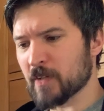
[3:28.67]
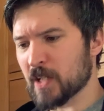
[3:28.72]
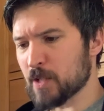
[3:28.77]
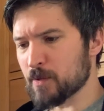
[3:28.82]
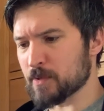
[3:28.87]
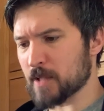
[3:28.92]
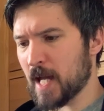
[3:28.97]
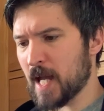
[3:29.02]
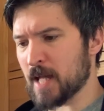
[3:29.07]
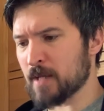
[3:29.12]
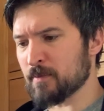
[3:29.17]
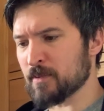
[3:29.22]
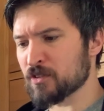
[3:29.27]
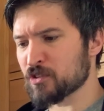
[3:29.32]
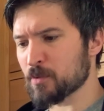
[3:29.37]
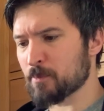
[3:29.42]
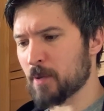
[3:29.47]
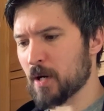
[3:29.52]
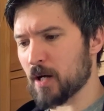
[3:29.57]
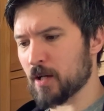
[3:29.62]
He was aiming
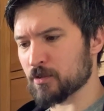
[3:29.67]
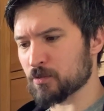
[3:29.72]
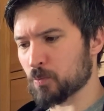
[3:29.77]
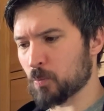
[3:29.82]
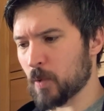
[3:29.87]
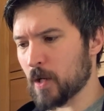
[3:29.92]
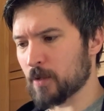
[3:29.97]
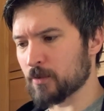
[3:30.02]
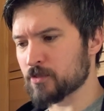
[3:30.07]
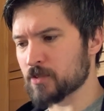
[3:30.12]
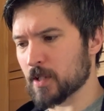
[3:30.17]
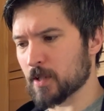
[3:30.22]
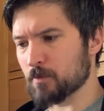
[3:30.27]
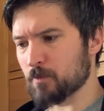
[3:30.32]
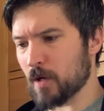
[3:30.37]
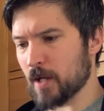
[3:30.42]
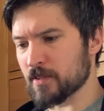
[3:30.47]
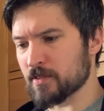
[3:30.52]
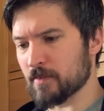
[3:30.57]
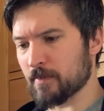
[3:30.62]
to pass well to the
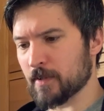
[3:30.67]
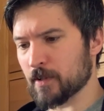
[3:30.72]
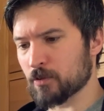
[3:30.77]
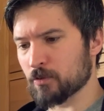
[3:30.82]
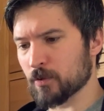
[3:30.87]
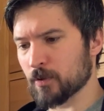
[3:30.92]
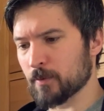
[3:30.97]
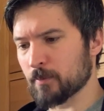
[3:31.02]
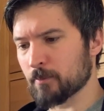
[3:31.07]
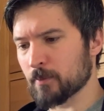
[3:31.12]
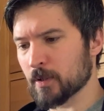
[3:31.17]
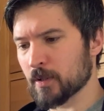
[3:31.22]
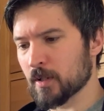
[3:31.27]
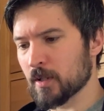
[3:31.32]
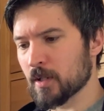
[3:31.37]
right of the group.